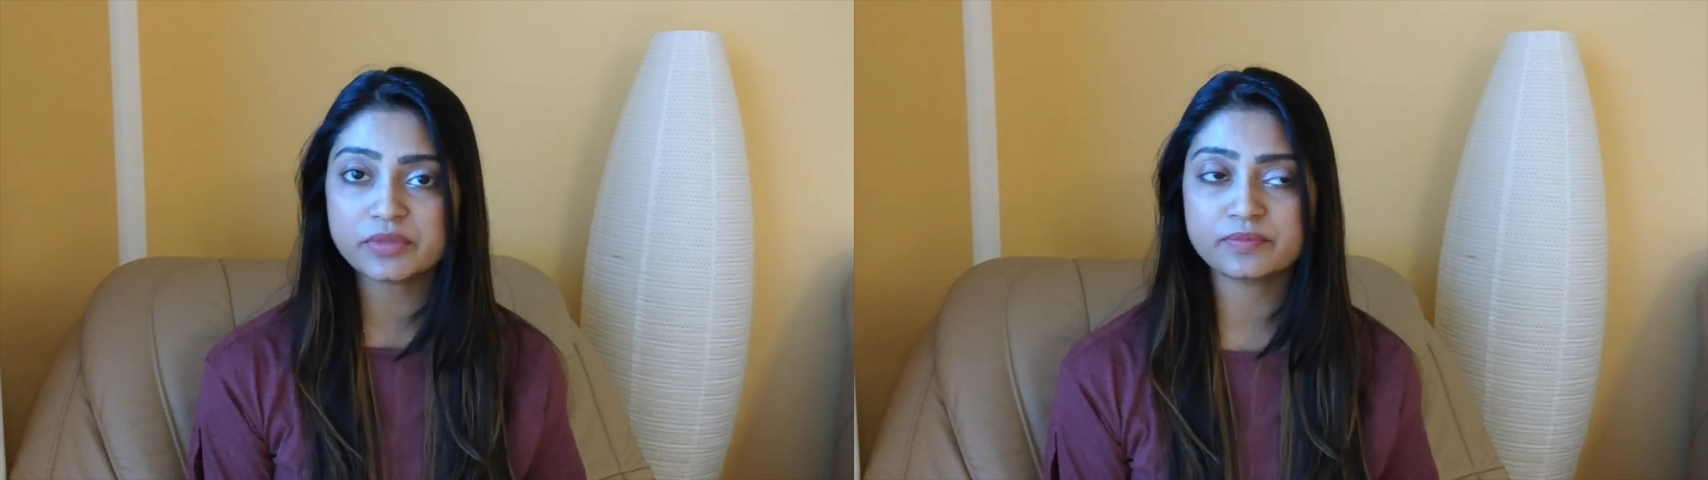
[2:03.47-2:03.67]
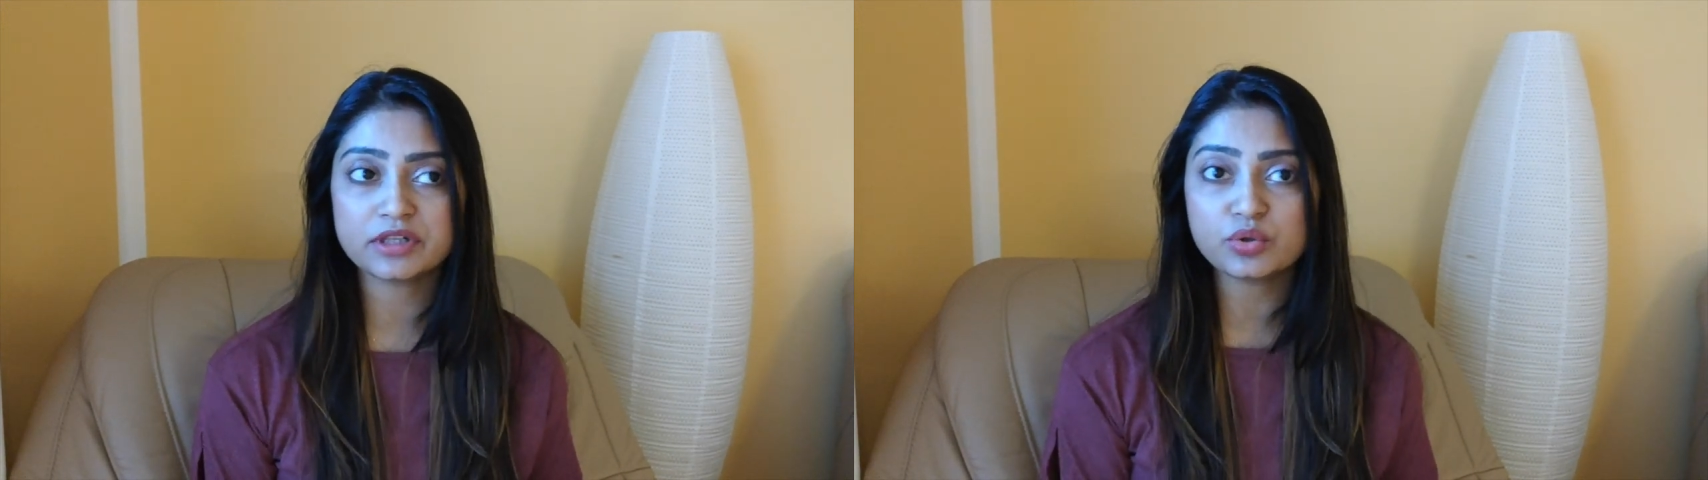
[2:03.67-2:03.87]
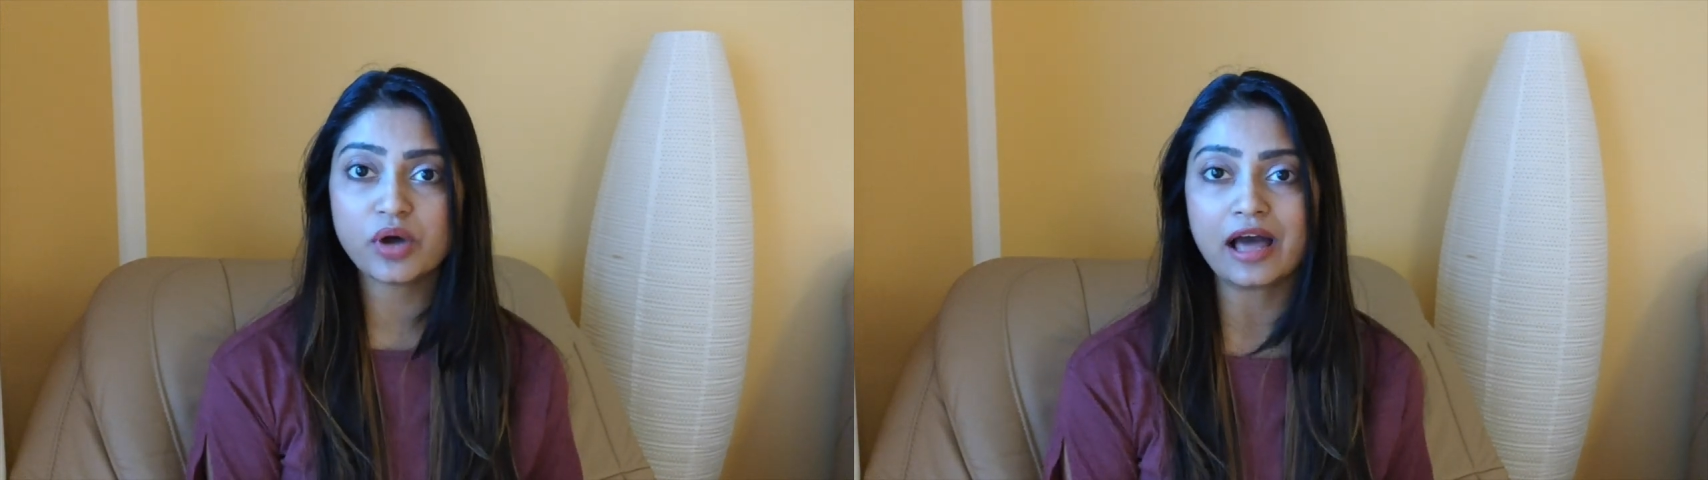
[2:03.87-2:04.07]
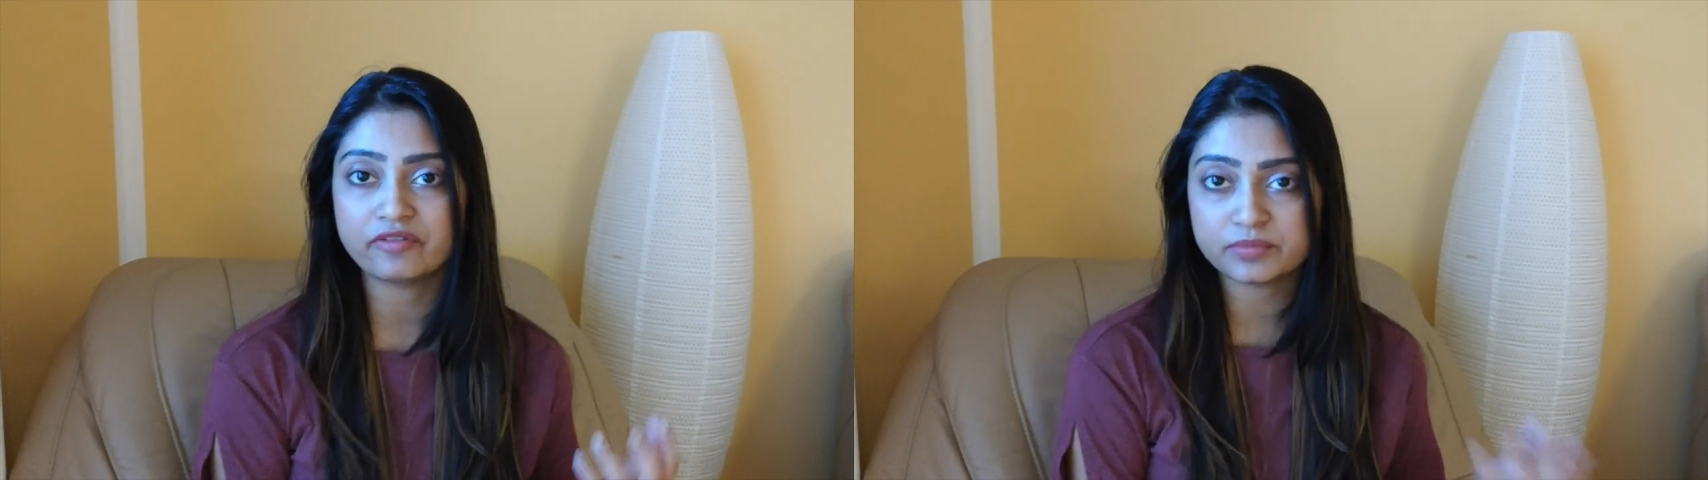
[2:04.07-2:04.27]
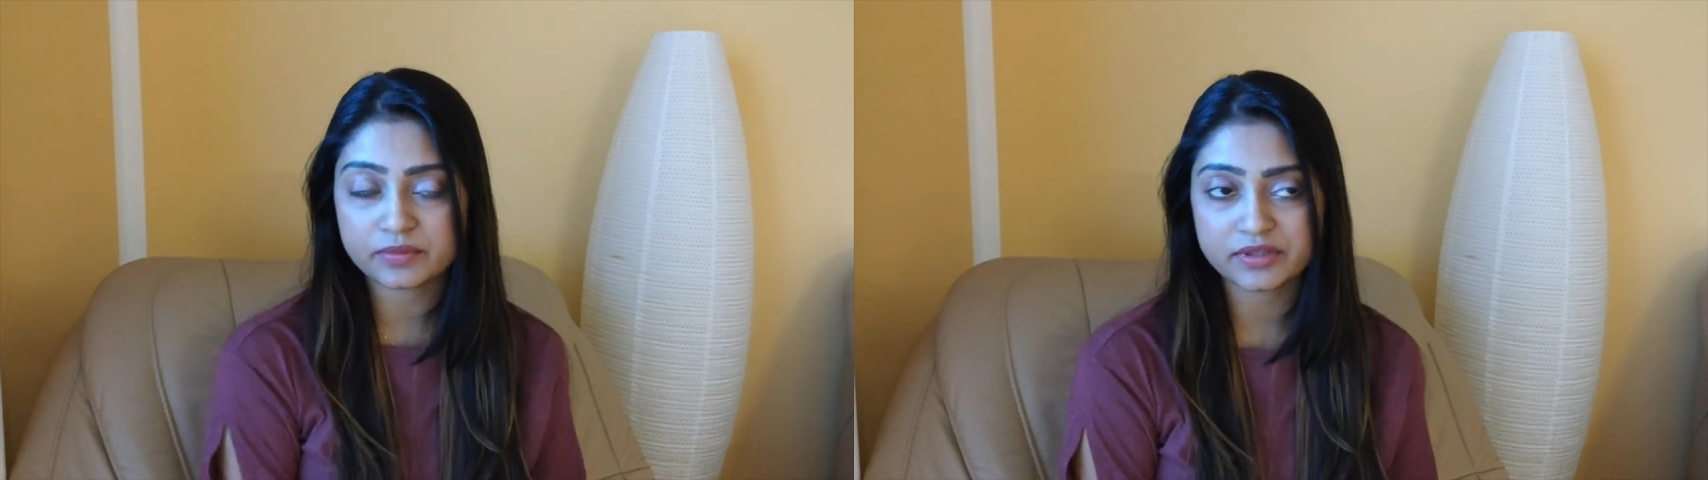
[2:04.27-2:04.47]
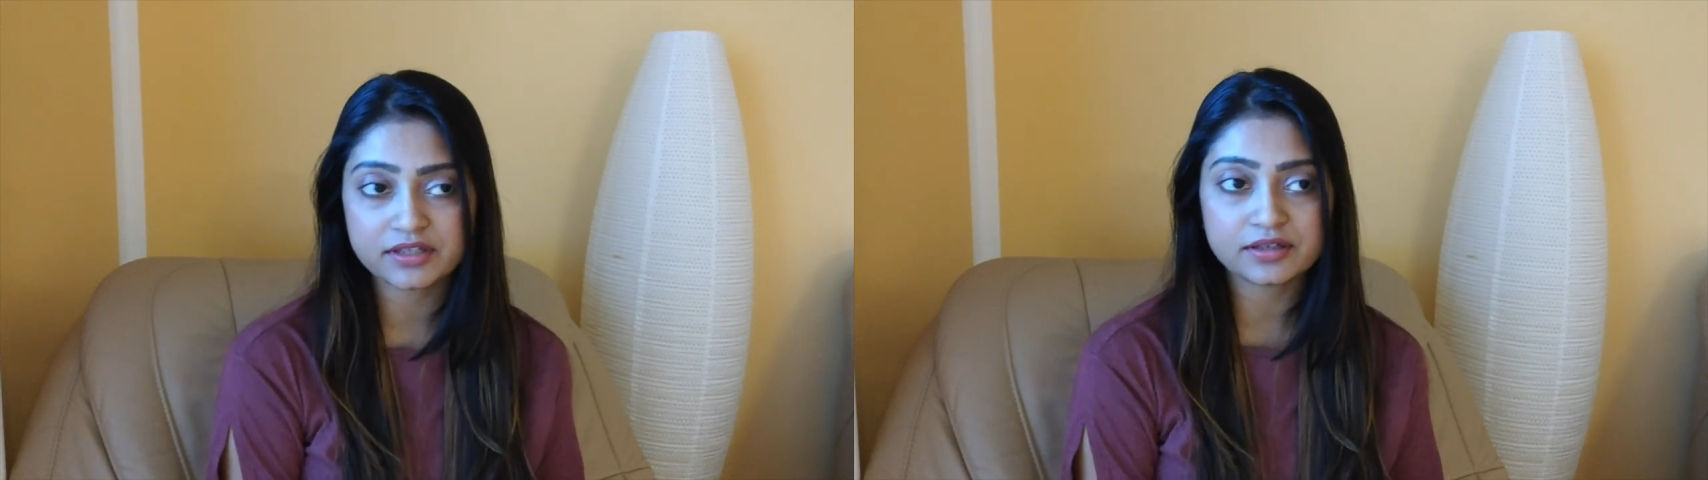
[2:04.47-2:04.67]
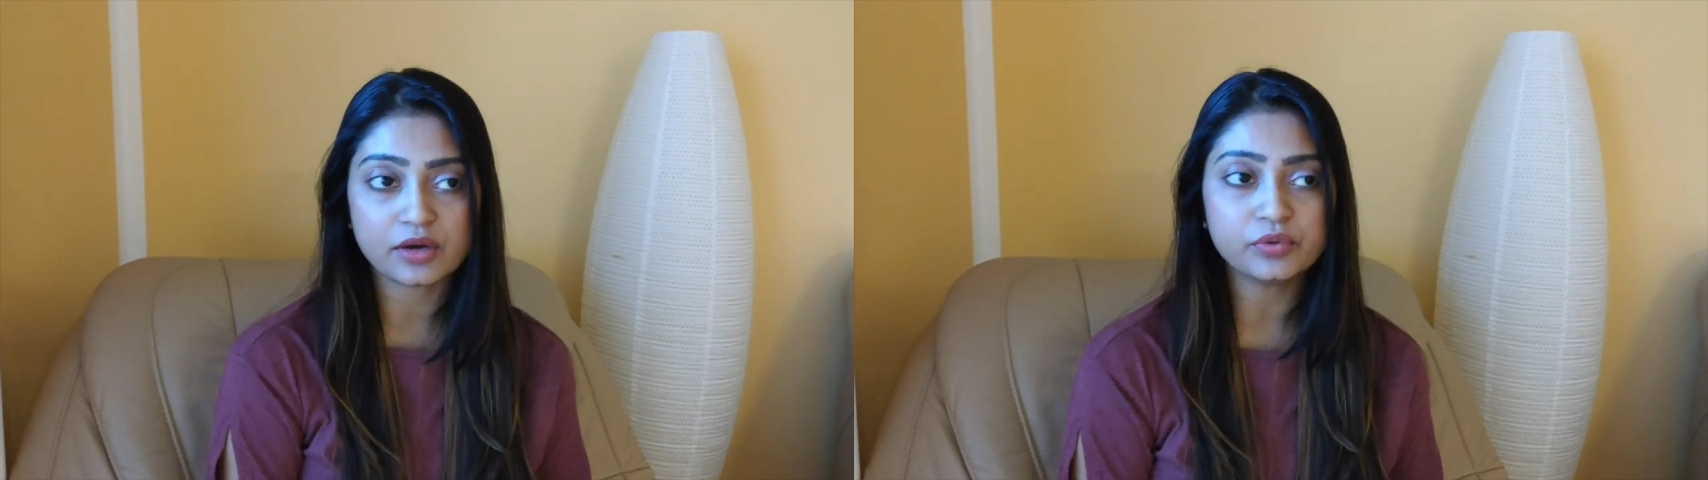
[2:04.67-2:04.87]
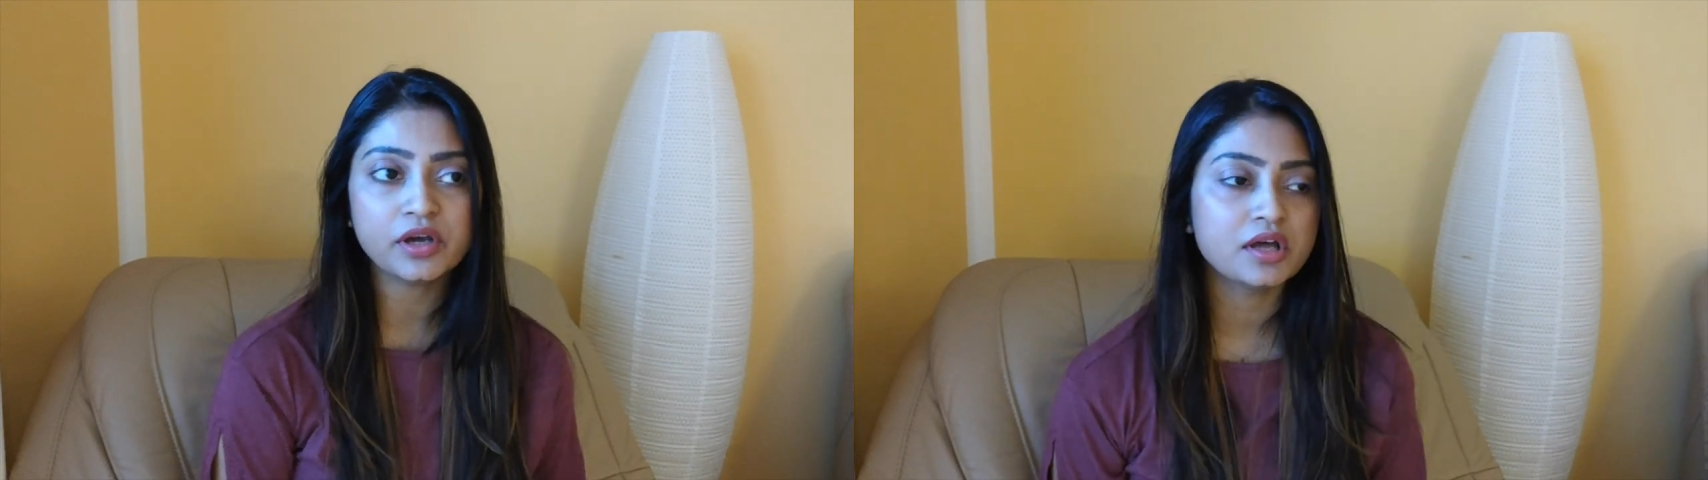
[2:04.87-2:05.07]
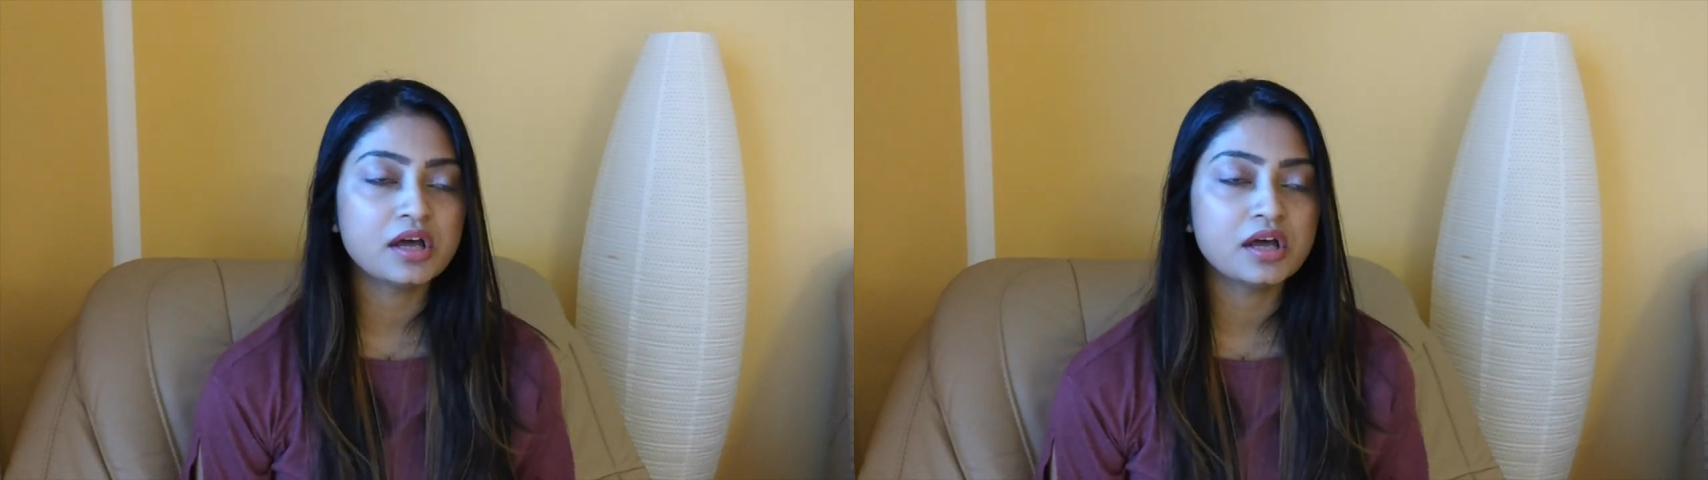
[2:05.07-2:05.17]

people who have a public account.